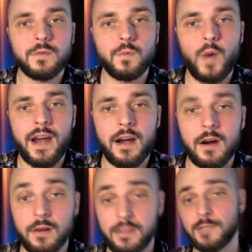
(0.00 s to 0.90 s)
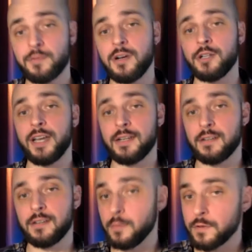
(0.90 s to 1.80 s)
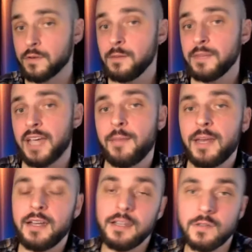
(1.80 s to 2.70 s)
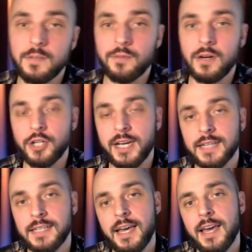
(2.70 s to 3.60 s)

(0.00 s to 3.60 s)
where this project comes from, the Animated History Project,